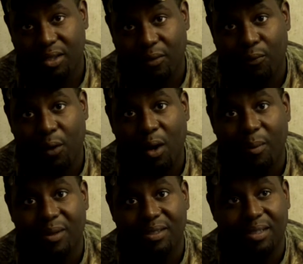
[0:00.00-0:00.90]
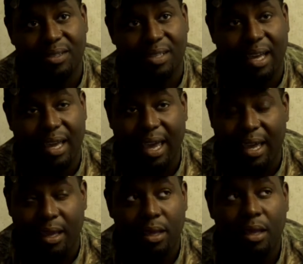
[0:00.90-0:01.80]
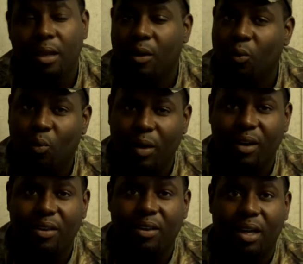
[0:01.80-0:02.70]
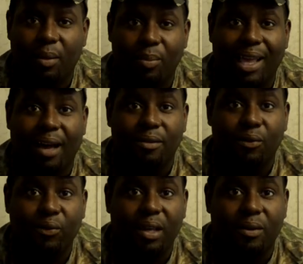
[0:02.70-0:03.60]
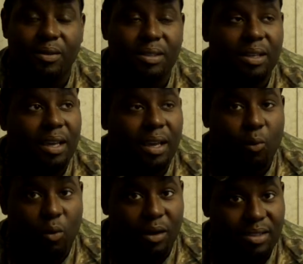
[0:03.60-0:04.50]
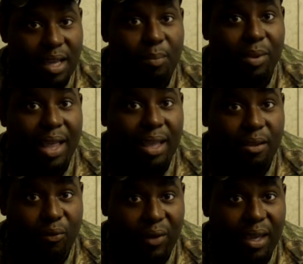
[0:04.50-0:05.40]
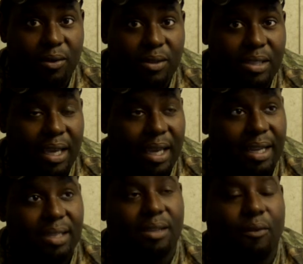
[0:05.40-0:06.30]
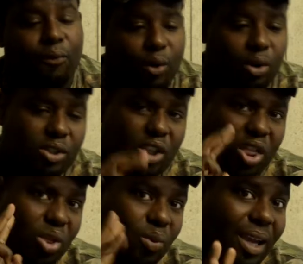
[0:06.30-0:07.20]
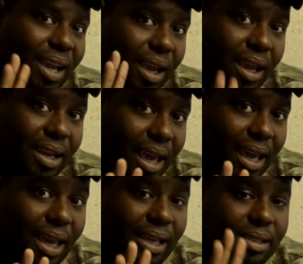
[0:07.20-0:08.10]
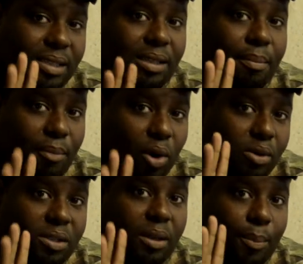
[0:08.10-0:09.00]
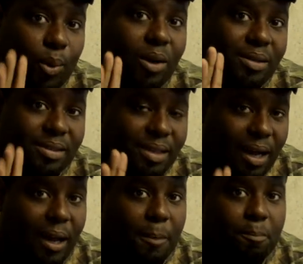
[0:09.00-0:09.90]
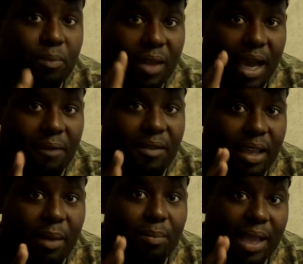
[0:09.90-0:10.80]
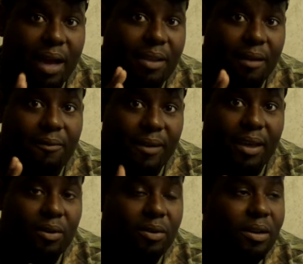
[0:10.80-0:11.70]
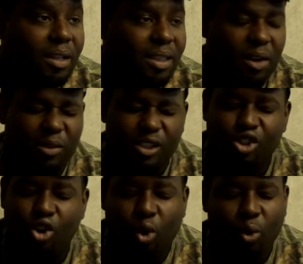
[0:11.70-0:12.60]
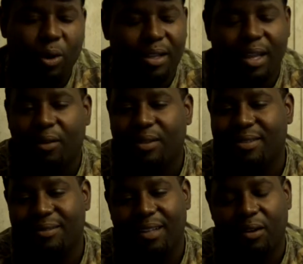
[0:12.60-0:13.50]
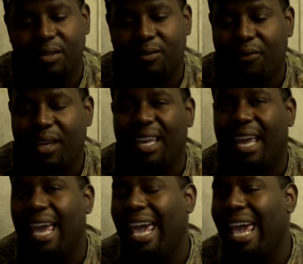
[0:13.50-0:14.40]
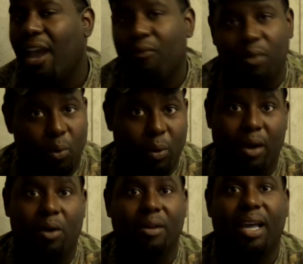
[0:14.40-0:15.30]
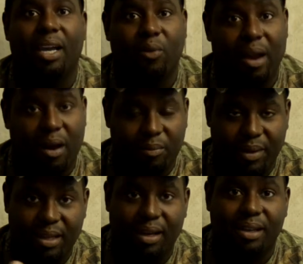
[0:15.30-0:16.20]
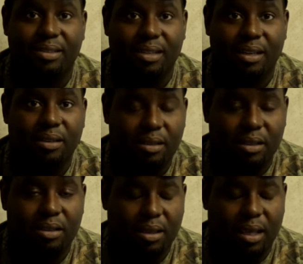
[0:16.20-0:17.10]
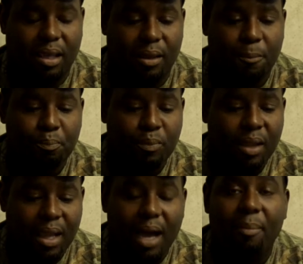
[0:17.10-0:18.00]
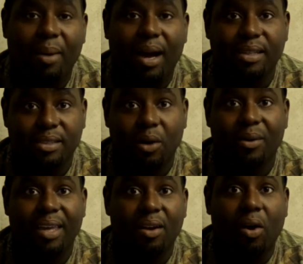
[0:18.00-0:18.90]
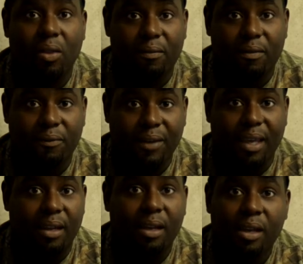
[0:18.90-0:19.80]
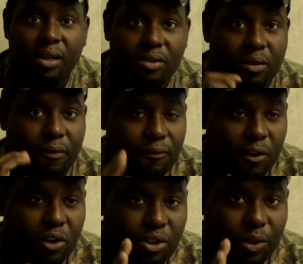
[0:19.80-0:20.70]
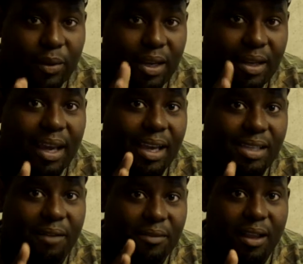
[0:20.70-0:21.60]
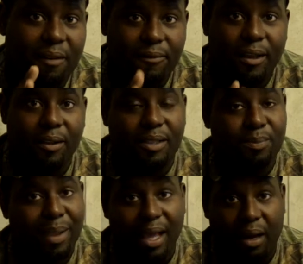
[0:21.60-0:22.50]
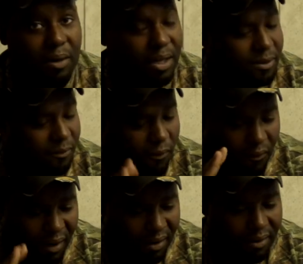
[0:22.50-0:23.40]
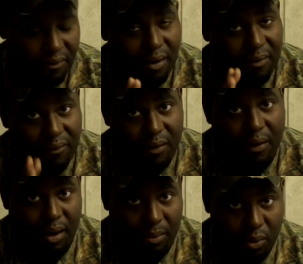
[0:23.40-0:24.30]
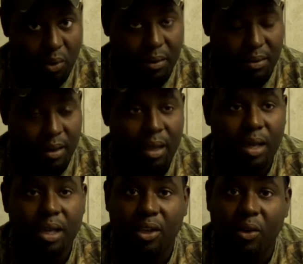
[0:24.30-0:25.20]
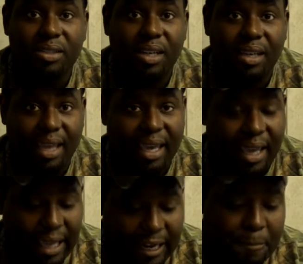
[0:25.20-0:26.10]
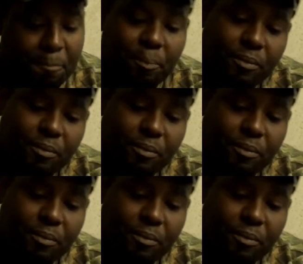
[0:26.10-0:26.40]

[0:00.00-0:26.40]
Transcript: to your farmers and say, hey, when are you going to plow the fields? Once they plow the fields, it is the first 3 days is the most important time. After they plow that field, there is corn, there is feed everywhere on that ground because the combines don't get all of the feed. So the first 3 days after that field is plowed is very, very, very important. Usually they hit it